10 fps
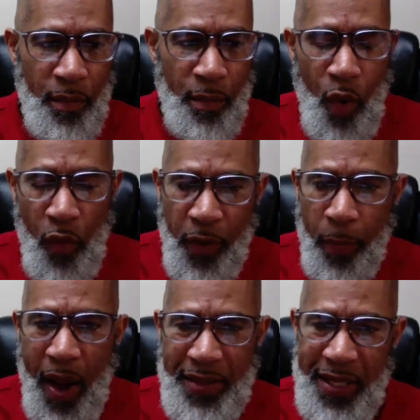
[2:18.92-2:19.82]
move the
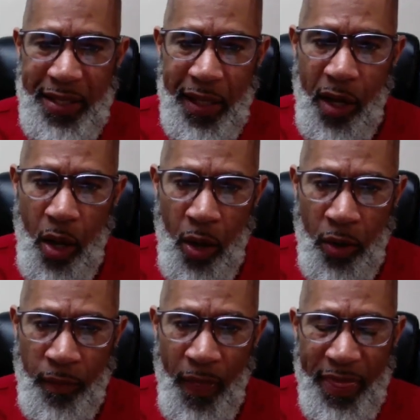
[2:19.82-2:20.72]
process
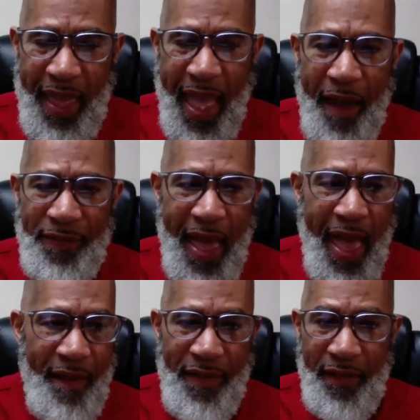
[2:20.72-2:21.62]
along, they have to
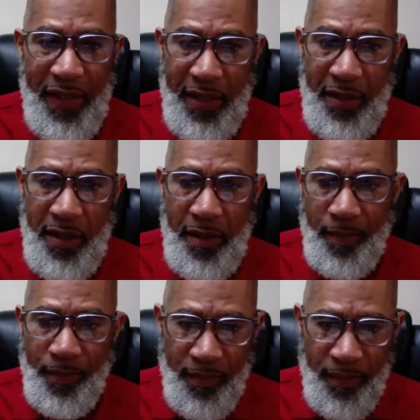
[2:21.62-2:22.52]
have evidence.
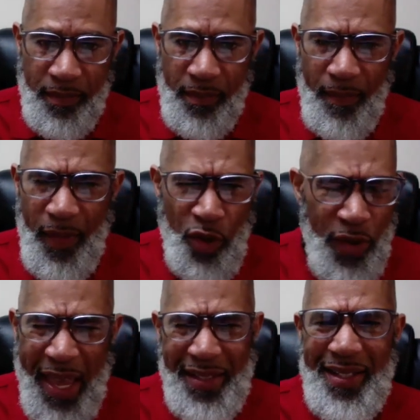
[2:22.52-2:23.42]

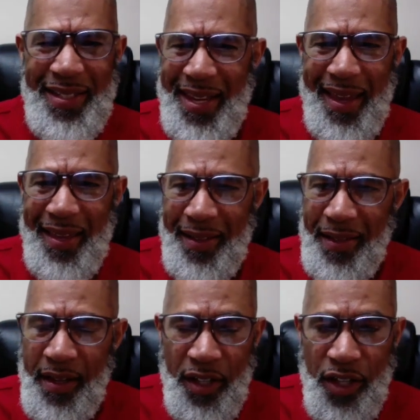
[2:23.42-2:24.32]
You can't just
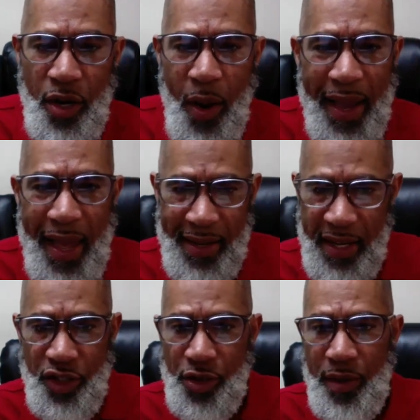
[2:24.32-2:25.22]
say, you know, I got
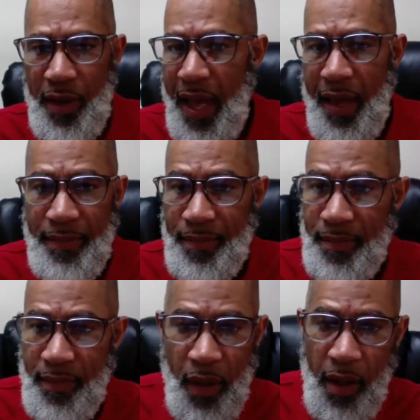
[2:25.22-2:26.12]
injured,
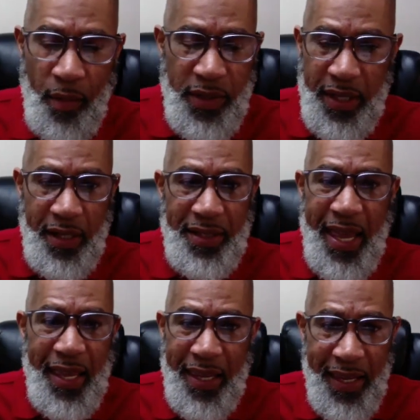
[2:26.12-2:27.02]
I was in a
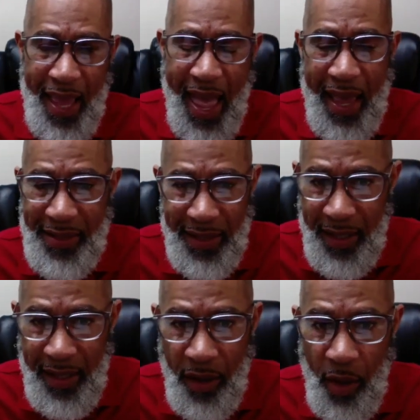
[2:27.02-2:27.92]
tanking
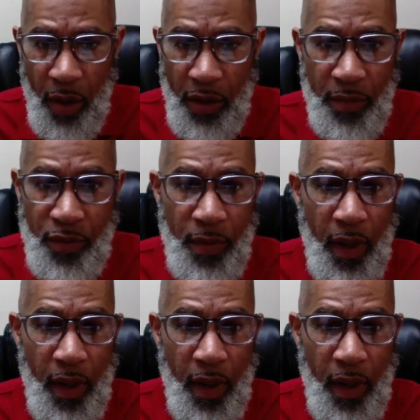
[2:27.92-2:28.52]
accident, or